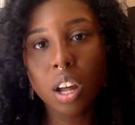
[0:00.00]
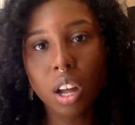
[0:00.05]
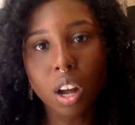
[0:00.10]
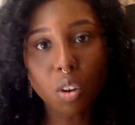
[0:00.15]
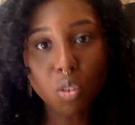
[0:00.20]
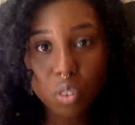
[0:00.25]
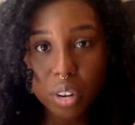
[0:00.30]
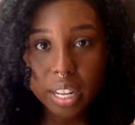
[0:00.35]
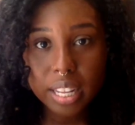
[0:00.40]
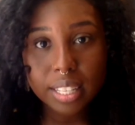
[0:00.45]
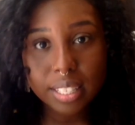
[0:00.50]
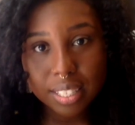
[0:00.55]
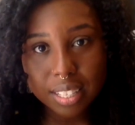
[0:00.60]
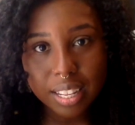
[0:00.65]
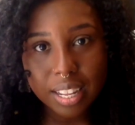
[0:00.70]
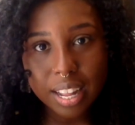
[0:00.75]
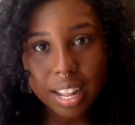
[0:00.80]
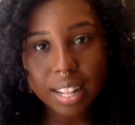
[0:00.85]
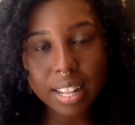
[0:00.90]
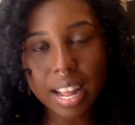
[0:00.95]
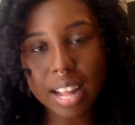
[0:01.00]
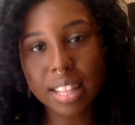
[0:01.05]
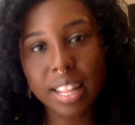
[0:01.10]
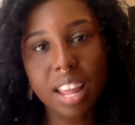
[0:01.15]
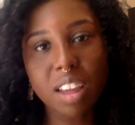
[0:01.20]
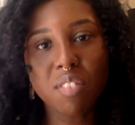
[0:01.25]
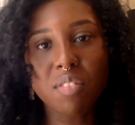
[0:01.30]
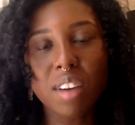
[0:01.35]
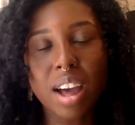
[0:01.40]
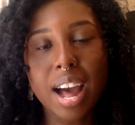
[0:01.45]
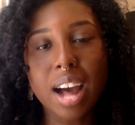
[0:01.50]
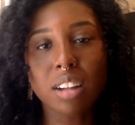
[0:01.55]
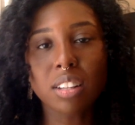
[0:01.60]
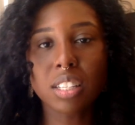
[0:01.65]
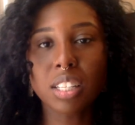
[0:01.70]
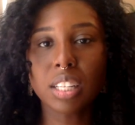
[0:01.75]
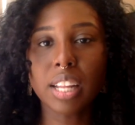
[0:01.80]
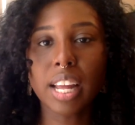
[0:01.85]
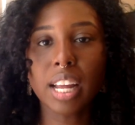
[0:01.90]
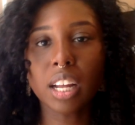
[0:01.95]
a reason that they found
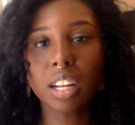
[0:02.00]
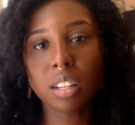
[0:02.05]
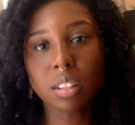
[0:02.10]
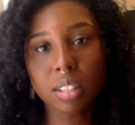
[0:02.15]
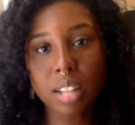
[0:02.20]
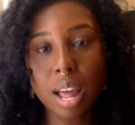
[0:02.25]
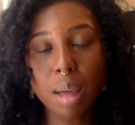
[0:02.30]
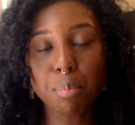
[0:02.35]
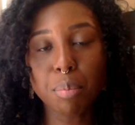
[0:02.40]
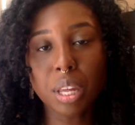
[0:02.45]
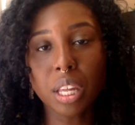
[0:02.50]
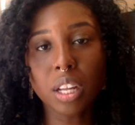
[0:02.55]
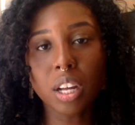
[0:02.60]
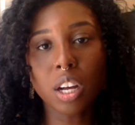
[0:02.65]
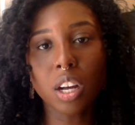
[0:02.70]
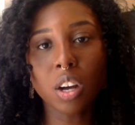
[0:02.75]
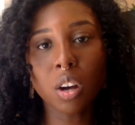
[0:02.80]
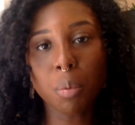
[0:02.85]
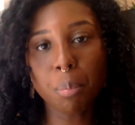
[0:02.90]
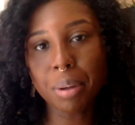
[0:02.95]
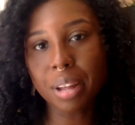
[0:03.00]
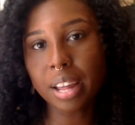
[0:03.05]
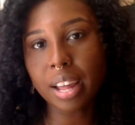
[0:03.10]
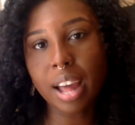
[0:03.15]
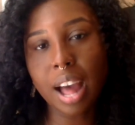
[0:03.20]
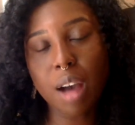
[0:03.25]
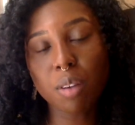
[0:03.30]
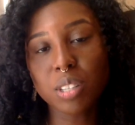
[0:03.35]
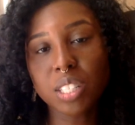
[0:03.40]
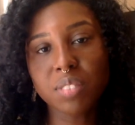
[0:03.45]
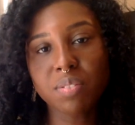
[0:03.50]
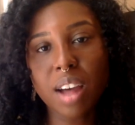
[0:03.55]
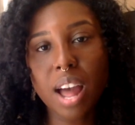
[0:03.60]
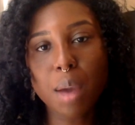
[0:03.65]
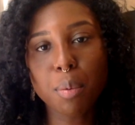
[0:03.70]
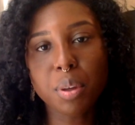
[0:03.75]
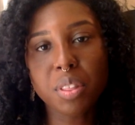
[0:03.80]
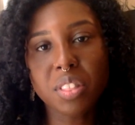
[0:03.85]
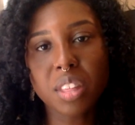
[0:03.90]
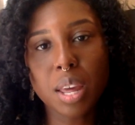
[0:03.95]
to like let me go. But I was
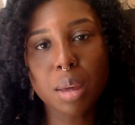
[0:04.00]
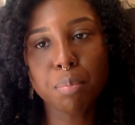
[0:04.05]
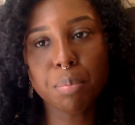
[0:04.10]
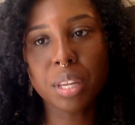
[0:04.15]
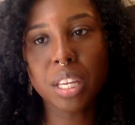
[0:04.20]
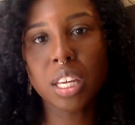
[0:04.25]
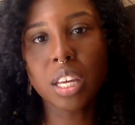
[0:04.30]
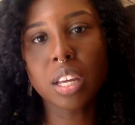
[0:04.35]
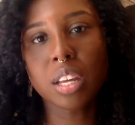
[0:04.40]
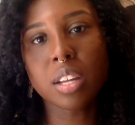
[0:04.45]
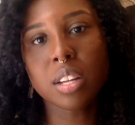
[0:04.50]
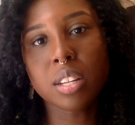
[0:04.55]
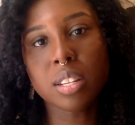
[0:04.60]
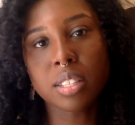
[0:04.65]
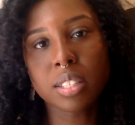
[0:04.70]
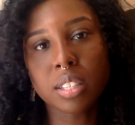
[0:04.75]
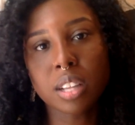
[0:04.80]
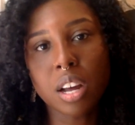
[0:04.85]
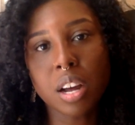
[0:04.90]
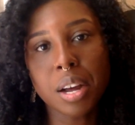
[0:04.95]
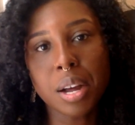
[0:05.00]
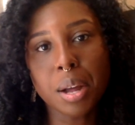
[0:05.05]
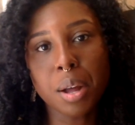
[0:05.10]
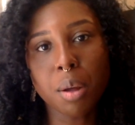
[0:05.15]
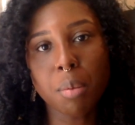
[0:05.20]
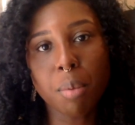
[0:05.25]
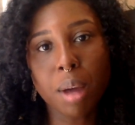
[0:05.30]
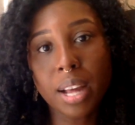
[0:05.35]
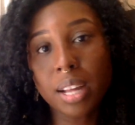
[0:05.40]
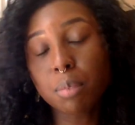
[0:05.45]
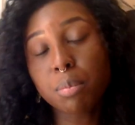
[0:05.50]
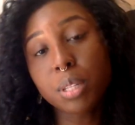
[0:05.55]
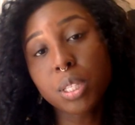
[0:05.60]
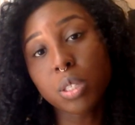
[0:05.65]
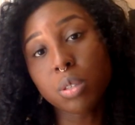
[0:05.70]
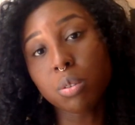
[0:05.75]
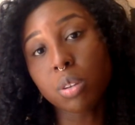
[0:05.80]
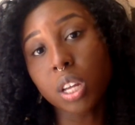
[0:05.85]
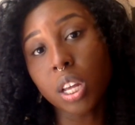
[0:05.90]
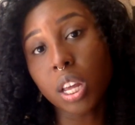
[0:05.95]
fine with it because I could be
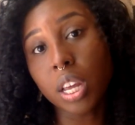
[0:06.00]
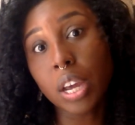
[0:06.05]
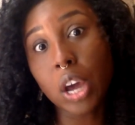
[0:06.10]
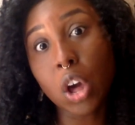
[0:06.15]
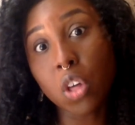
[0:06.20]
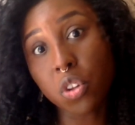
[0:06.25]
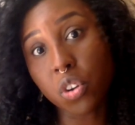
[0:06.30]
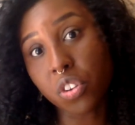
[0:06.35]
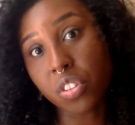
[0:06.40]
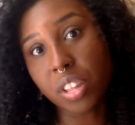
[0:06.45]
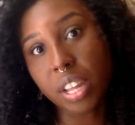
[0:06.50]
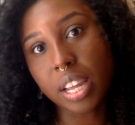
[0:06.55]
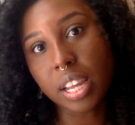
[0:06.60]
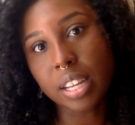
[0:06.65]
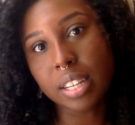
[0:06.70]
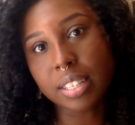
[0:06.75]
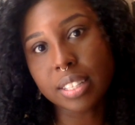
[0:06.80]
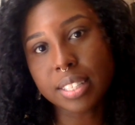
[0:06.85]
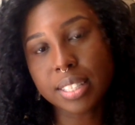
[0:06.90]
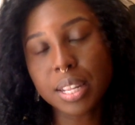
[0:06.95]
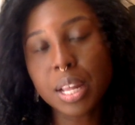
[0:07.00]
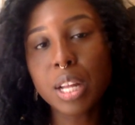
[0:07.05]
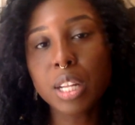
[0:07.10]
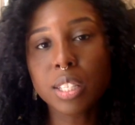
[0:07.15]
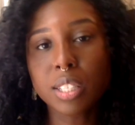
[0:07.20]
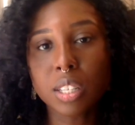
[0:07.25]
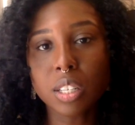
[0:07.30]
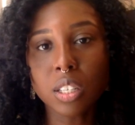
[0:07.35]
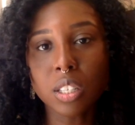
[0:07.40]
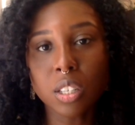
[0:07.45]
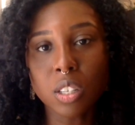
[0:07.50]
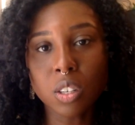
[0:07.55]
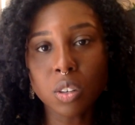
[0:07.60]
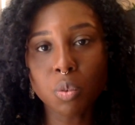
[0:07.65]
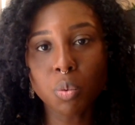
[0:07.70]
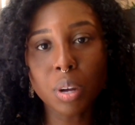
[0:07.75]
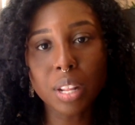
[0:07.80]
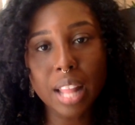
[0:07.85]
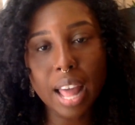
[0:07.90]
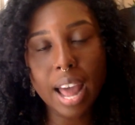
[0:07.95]
doing other things. So
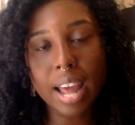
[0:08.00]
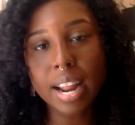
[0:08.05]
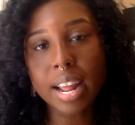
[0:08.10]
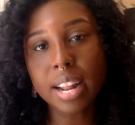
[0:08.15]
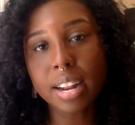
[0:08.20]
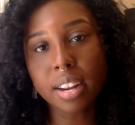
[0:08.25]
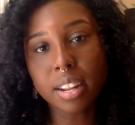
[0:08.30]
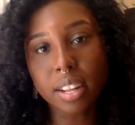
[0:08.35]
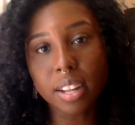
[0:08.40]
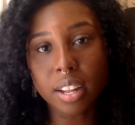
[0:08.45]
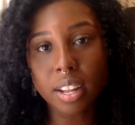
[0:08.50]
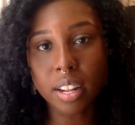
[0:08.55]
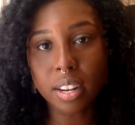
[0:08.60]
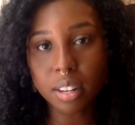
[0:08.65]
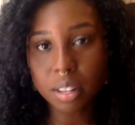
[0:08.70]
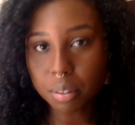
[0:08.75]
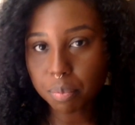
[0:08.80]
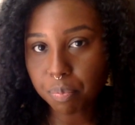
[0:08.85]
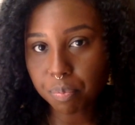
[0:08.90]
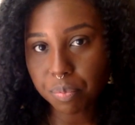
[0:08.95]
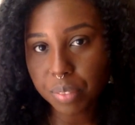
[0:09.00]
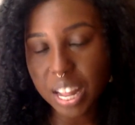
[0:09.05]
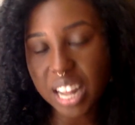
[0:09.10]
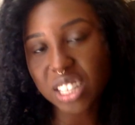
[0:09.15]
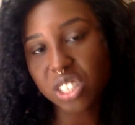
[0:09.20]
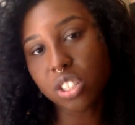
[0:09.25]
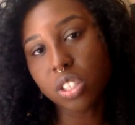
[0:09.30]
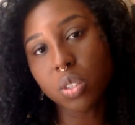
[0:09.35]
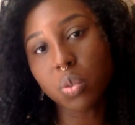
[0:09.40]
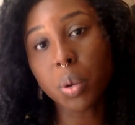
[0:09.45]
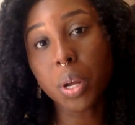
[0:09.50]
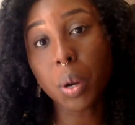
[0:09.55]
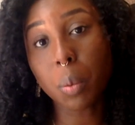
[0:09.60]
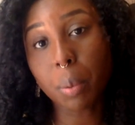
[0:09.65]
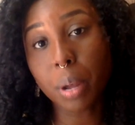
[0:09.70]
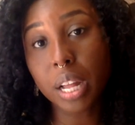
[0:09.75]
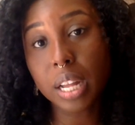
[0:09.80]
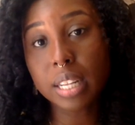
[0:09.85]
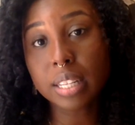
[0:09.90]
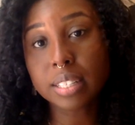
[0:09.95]
when that ended, that's just what it
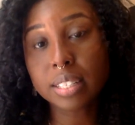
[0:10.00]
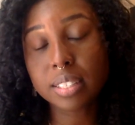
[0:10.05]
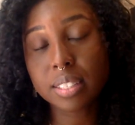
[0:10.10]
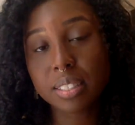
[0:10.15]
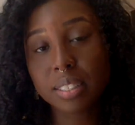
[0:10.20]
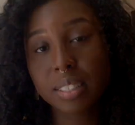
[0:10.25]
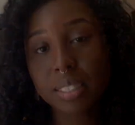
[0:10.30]
was.